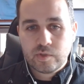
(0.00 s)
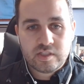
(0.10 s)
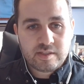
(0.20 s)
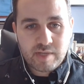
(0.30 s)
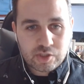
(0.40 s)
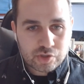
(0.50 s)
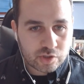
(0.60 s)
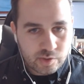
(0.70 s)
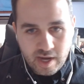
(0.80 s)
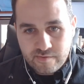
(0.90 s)
Really make
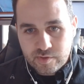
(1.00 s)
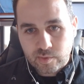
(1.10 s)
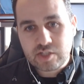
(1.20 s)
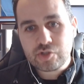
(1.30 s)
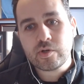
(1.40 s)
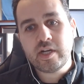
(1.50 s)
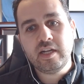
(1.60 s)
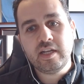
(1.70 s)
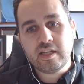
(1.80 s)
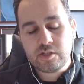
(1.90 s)
sure you have the right
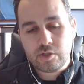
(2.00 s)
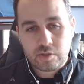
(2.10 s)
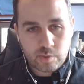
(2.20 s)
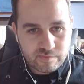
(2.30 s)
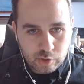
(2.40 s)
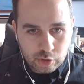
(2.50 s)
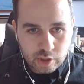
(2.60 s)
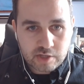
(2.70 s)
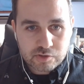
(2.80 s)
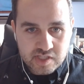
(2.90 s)
training and you, you have a
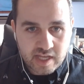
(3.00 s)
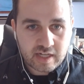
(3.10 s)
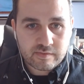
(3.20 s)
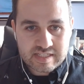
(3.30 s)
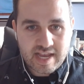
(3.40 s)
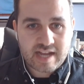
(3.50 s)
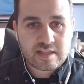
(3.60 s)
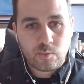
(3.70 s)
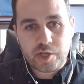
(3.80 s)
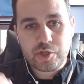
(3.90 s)
good understanding of
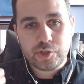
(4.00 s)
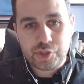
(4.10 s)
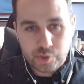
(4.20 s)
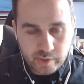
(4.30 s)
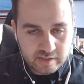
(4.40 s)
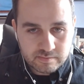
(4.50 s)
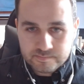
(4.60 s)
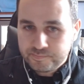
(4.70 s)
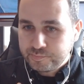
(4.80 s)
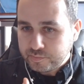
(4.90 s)
exactly what you're doing
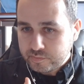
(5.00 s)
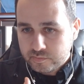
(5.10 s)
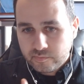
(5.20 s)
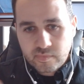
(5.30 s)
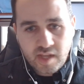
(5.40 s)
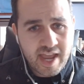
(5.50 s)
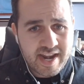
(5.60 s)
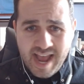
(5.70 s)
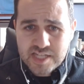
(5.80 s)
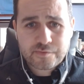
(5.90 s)

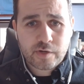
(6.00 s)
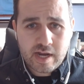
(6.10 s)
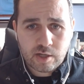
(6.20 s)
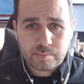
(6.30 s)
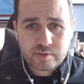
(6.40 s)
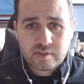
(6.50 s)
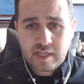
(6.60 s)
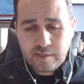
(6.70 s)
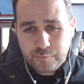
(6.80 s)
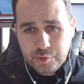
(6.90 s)
and ask for help.
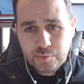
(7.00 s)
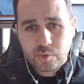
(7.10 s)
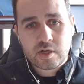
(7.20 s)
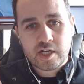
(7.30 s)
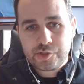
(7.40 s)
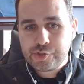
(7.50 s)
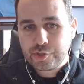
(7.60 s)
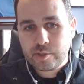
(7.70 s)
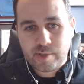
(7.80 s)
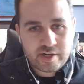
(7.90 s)
If you are
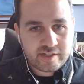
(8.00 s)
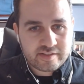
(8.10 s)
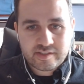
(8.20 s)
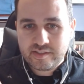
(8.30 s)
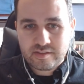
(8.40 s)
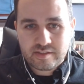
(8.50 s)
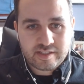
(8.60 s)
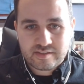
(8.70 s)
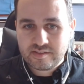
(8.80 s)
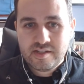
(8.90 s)
unsure about anything,
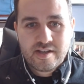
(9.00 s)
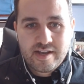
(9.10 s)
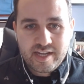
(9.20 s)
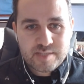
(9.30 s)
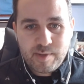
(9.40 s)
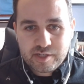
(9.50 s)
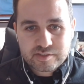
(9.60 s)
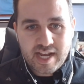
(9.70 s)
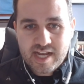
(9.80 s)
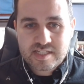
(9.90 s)
it it's
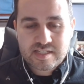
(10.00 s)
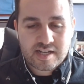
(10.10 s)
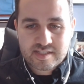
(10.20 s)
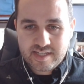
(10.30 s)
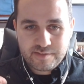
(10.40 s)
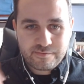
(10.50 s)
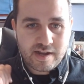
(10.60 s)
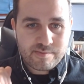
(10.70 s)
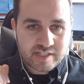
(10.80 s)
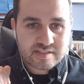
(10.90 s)
better to ask, uh, take
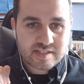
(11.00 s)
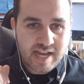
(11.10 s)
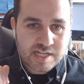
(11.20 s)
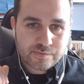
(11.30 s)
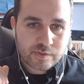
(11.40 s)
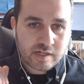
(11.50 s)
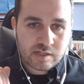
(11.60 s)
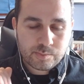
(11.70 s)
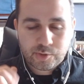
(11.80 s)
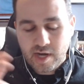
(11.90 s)
five minutes to ask for
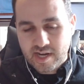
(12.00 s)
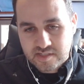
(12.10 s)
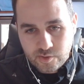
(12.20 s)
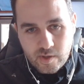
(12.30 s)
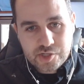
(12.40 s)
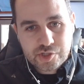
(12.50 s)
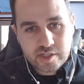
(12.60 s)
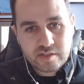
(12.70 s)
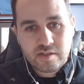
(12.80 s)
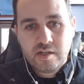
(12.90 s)
help or ask a
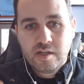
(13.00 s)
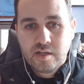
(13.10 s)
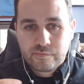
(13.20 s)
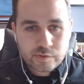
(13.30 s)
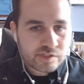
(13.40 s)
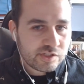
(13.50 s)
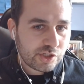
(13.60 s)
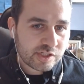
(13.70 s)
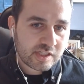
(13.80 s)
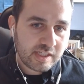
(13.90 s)
question versus
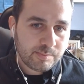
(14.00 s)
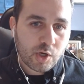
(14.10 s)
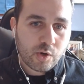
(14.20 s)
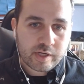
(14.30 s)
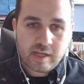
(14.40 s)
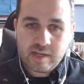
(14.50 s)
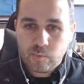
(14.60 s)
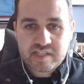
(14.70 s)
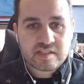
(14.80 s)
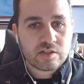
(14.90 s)
just keep going
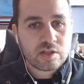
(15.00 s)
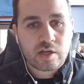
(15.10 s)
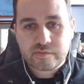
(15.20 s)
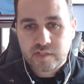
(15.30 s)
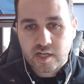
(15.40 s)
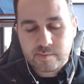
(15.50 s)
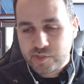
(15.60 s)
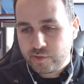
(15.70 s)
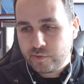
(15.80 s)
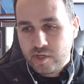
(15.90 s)
and wasting a lot of time.
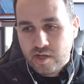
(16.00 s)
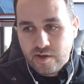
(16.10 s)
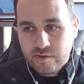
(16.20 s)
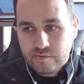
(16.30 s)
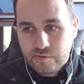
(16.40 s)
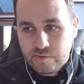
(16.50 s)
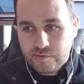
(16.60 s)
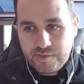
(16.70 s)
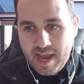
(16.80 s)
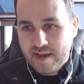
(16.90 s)
So
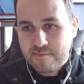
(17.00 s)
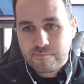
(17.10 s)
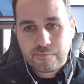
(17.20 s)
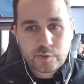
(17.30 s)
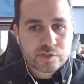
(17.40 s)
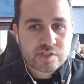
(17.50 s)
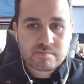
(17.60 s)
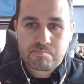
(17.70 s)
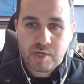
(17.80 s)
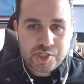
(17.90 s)
that first
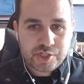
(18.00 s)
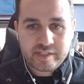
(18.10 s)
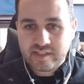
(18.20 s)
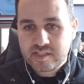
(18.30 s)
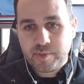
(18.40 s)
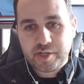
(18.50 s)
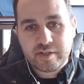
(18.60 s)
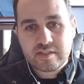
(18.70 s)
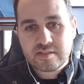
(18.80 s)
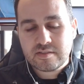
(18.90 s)
budgeting
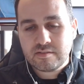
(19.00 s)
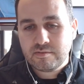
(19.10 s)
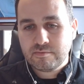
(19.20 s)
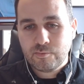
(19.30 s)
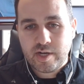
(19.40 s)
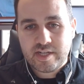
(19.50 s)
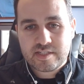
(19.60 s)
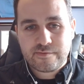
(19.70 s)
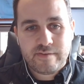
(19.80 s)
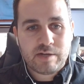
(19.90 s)
experience
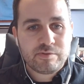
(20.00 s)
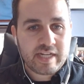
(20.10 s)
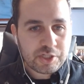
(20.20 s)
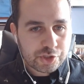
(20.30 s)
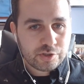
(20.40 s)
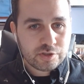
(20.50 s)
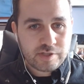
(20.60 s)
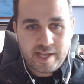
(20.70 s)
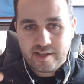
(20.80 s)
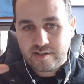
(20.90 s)
was
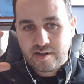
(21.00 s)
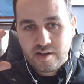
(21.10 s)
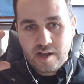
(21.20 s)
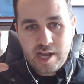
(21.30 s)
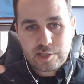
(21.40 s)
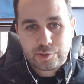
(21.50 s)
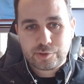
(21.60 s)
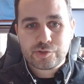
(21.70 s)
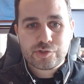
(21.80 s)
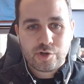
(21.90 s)
foundational and I
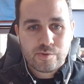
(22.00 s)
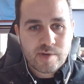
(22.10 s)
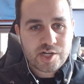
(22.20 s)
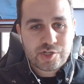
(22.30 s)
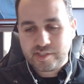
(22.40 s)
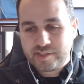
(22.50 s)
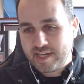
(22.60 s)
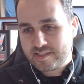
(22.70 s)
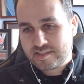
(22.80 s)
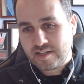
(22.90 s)
learned so much that
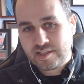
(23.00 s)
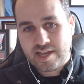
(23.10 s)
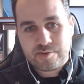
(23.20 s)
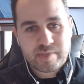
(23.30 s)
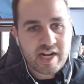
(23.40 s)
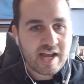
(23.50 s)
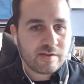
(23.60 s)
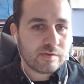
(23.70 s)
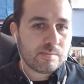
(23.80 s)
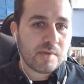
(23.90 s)
that's allowed me to
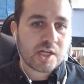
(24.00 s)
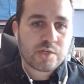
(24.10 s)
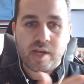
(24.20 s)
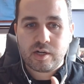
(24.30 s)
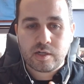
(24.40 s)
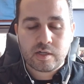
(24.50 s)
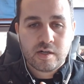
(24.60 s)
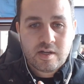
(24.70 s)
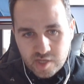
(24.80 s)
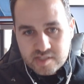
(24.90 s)
have a much
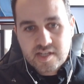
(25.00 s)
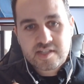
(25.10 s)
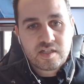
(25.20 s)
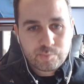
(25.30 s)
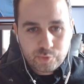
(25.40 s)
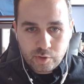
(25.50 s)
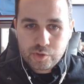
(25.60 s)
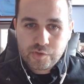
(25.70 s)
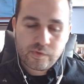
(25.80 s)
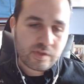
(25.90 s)
better process and
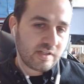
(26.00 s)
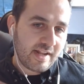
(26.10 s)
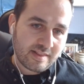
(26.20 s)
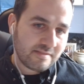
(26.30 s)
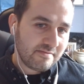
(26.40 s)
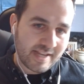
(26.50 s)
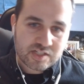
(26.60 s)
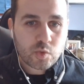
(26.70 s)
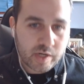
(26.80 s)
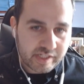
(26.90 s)
approach for the ne-
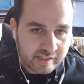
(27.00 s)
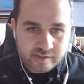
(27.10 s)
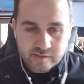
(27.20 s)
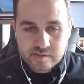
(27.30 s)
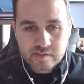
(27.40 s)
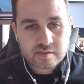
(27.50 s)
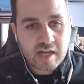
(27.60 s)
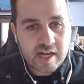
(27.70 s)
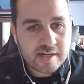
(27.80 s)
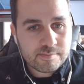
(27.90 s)
next 20 years
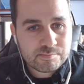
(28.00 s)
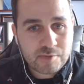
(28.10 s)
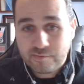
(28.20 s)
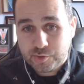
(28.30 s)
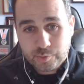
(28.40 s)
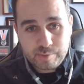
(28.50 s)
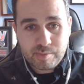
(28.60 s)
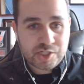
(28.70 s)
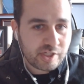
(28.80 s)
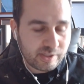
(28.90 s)
um, of
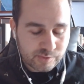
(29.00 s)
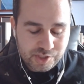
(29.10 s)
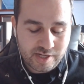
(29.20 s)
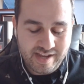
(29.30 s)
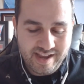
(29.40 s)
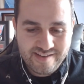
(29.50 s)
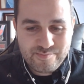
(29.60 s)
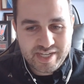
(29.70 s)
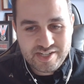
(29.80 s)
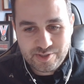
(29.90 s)
doing budgeting, which I
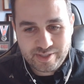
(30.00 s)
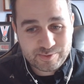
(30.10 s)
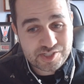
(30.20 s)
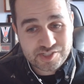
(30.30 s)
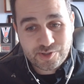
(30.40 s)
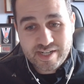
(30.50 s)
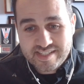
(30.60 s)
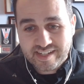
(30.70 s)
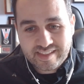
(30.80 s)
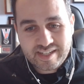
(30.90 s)
have been doing, which is
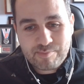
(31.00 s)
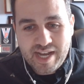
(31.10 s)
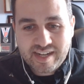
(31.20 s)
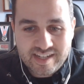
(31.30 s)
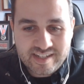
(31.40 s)
crazy to think back